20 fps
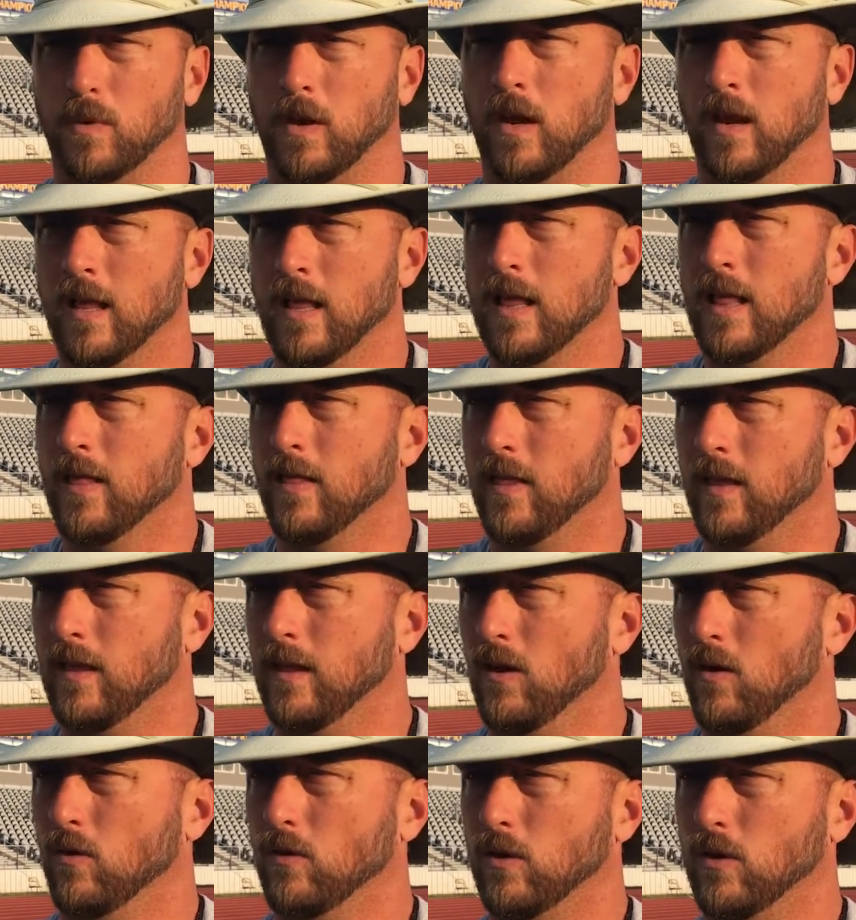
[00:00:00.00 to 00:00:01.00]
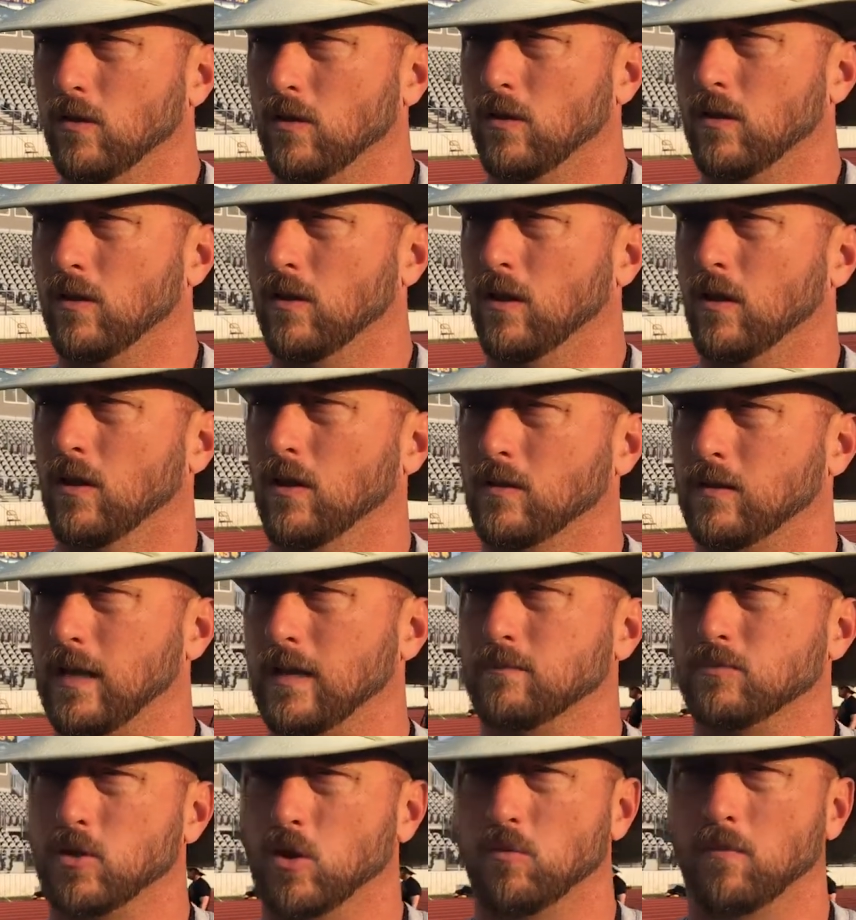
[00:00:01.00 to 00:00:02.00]
But, you know, the good
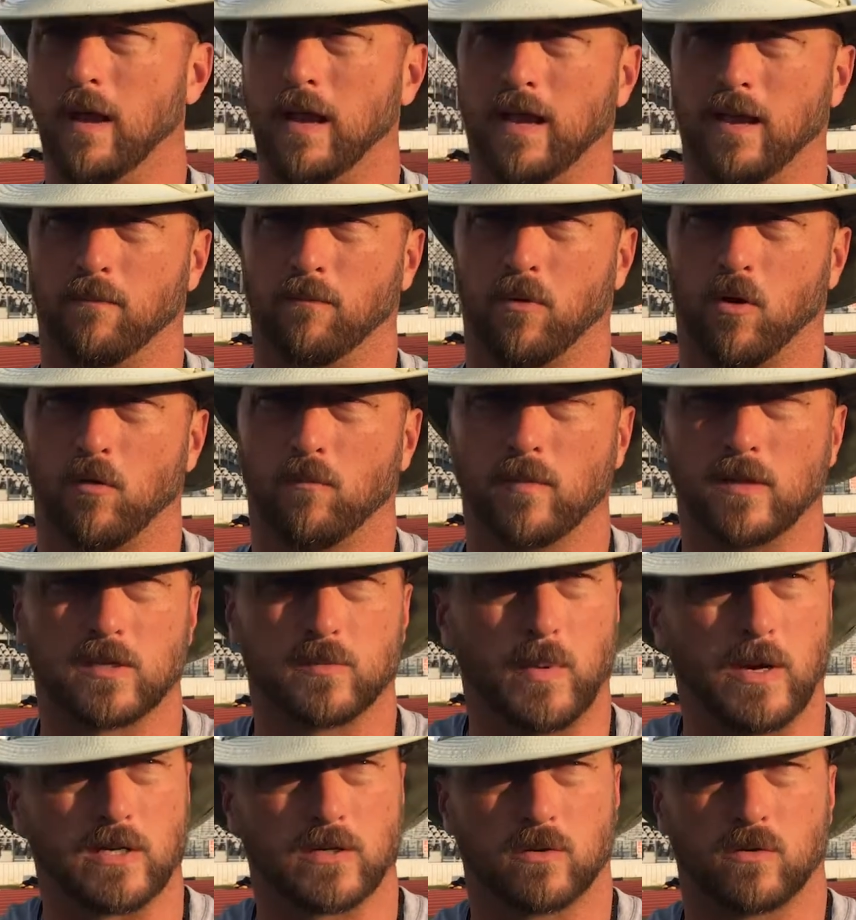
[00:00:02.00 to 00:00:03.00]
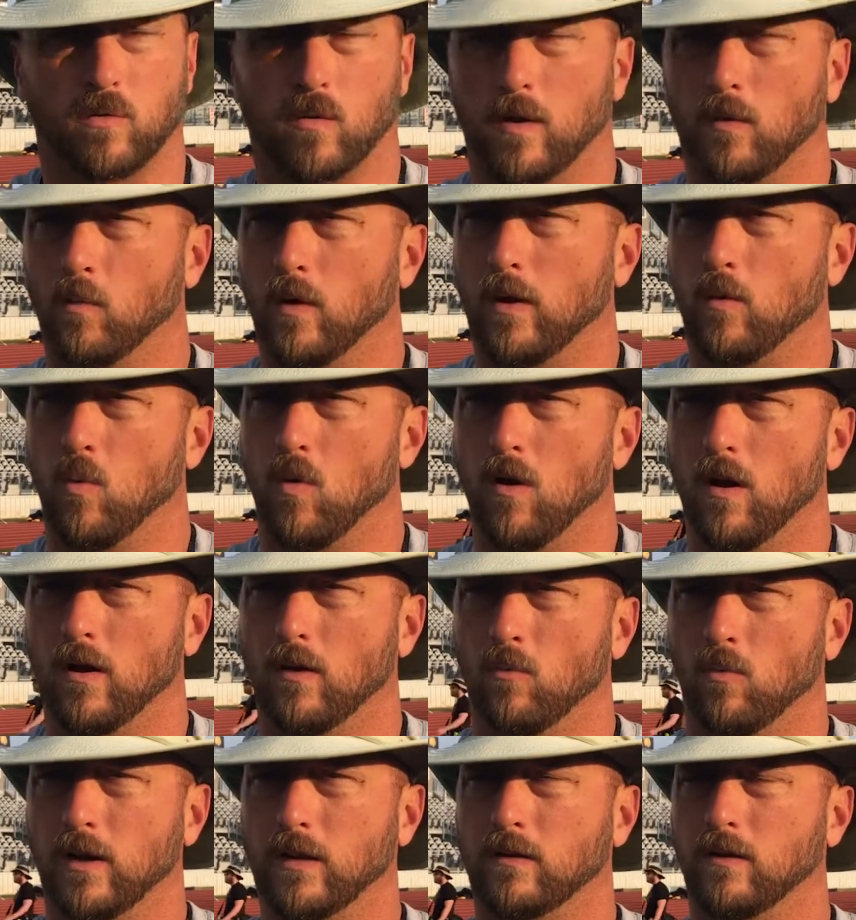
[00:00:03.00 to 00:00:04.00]
teams do make improvements, especially between week one
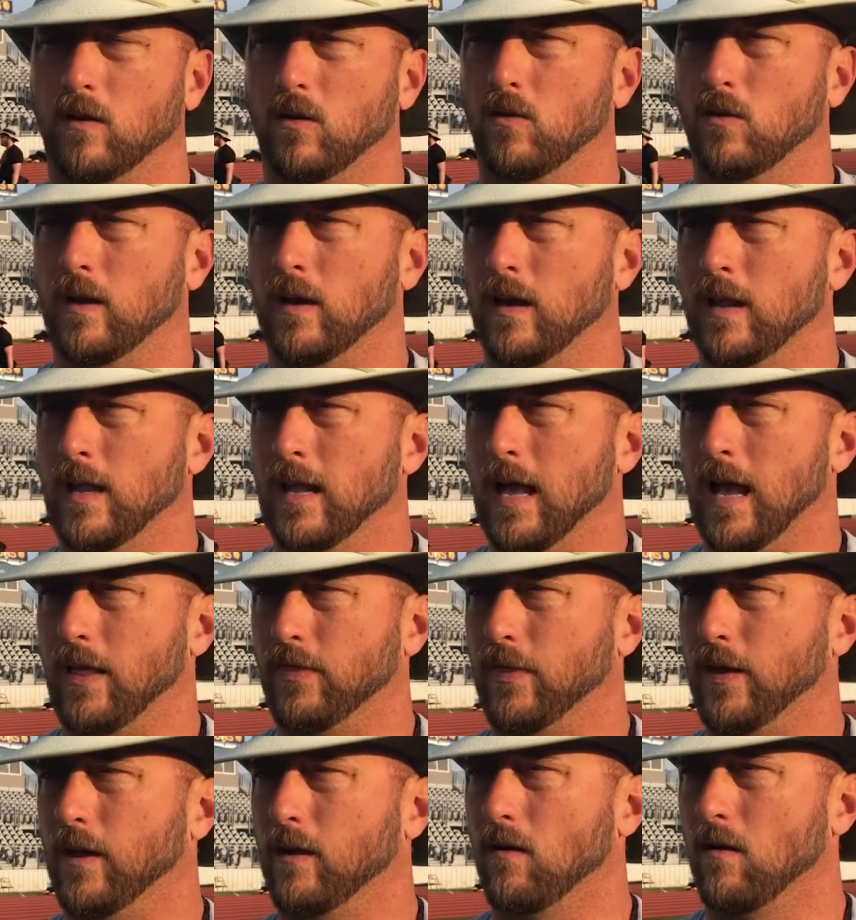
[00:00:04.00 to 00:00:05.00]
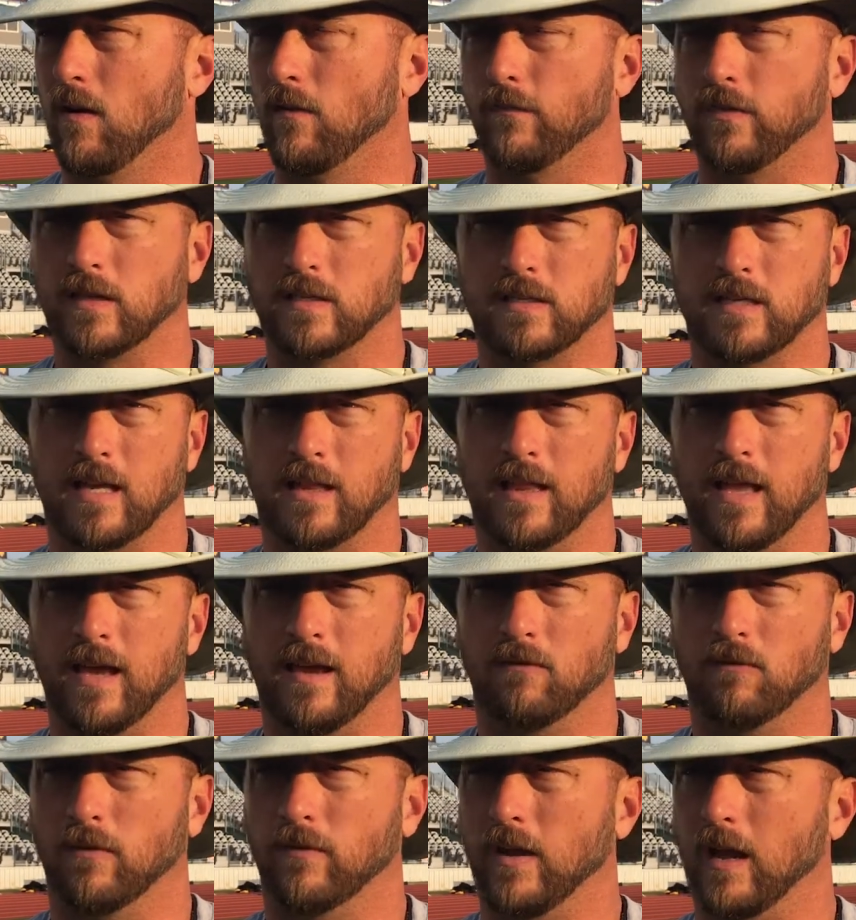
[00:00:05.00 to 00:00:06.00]
and week two, and I think our offense did
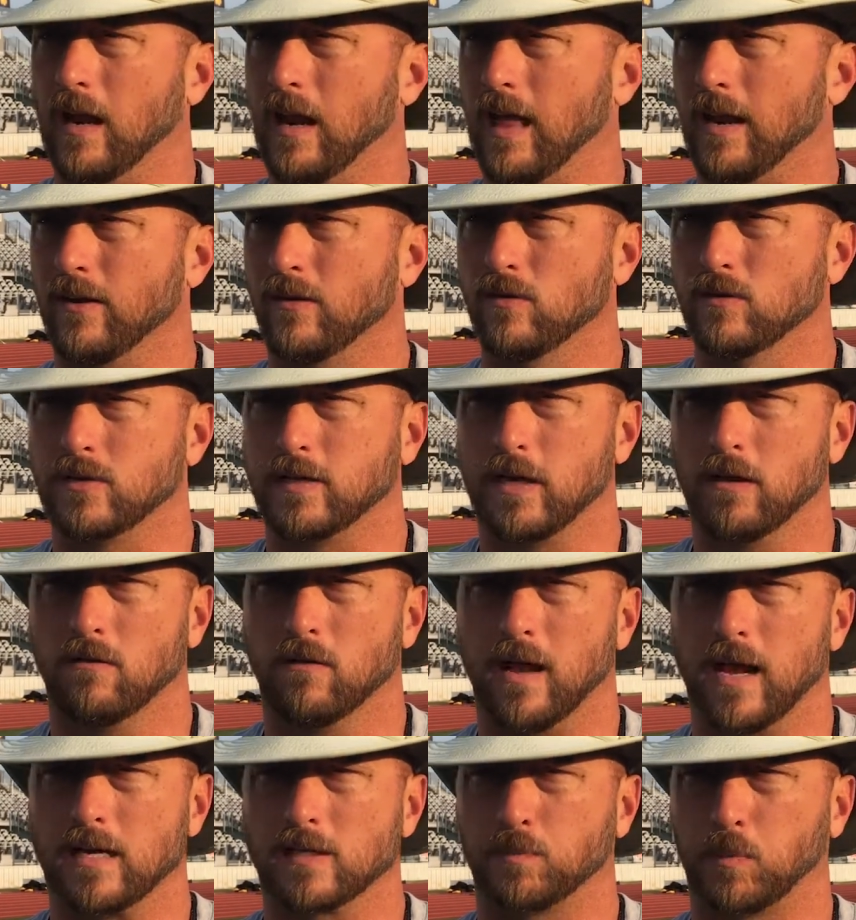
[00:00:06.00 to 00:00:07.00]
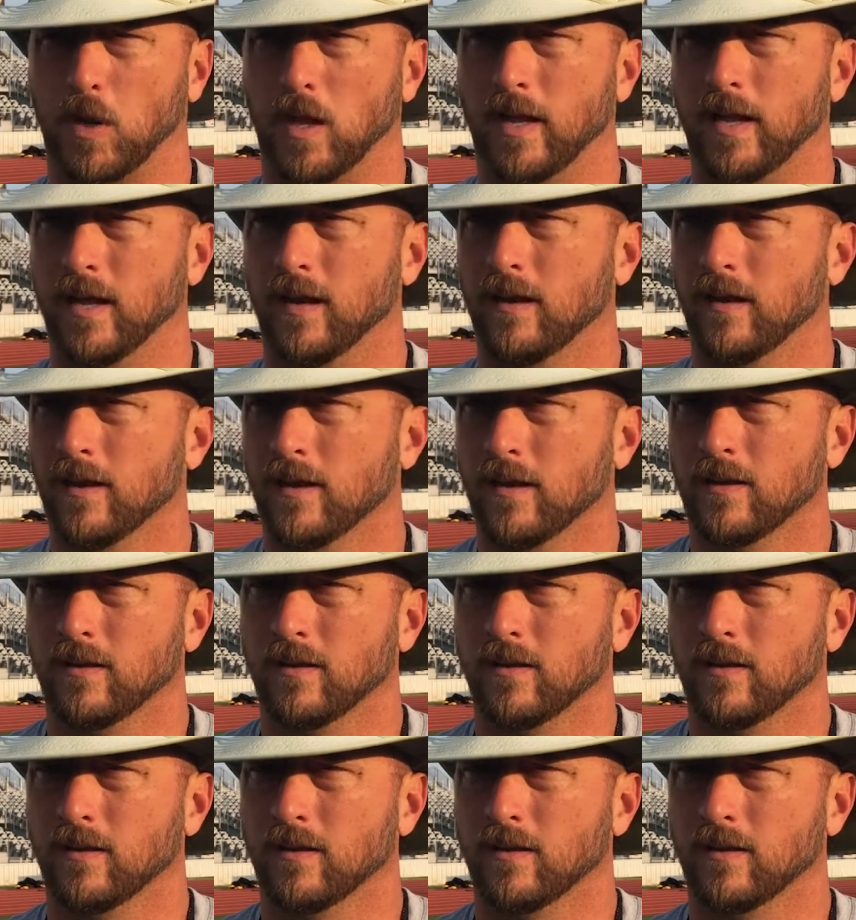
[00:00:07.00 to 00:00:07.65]
that. We've got a lot of new skill guys playing.